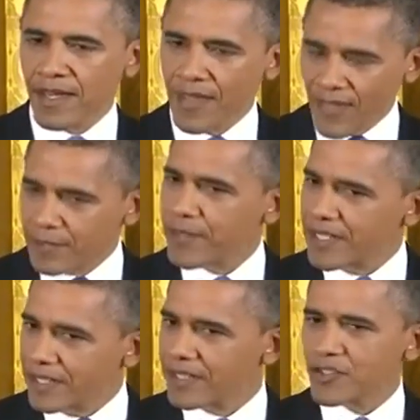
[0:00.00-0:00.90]
and that's
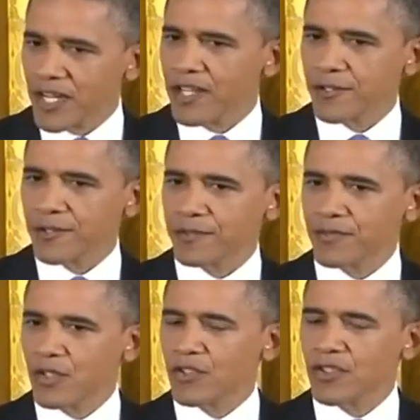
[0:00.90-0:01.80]
beginning to change.
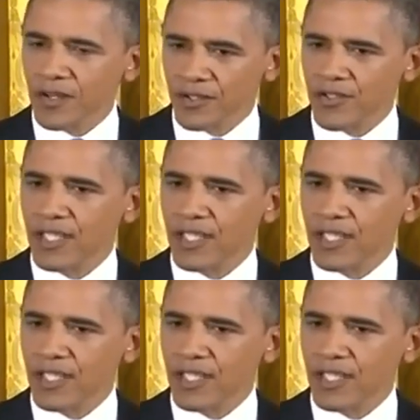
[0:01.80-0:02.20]
You're starting to